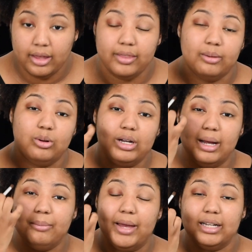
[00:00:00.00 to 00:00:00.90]
Then we'll
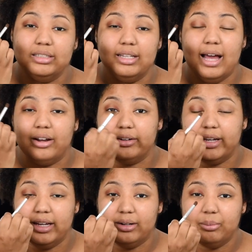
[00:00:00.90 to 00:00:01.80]
come back to the outer and
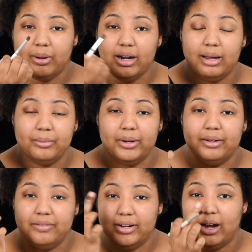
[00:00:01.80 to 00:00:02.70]
inner part. I'm going to
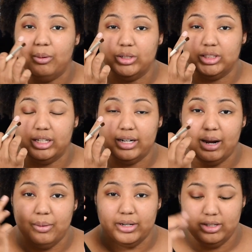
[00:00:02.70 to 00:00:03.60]
figure out which color I
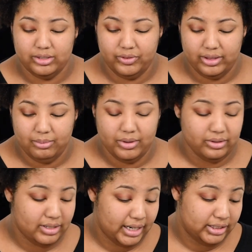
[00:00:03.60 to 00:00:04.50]
want to use for the
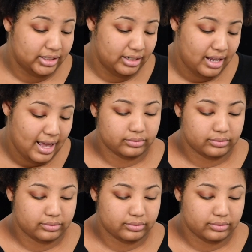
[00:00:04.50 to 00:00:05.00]
middle section.